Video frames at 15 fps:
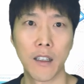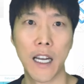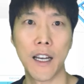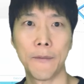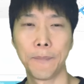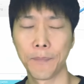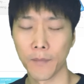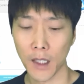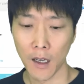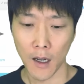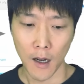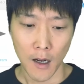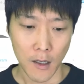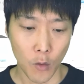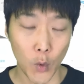Yeah,
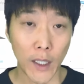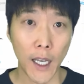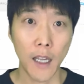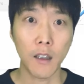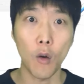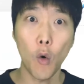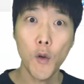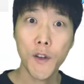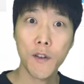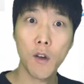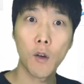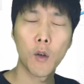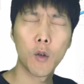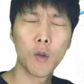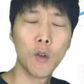so we can
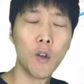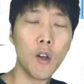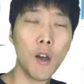also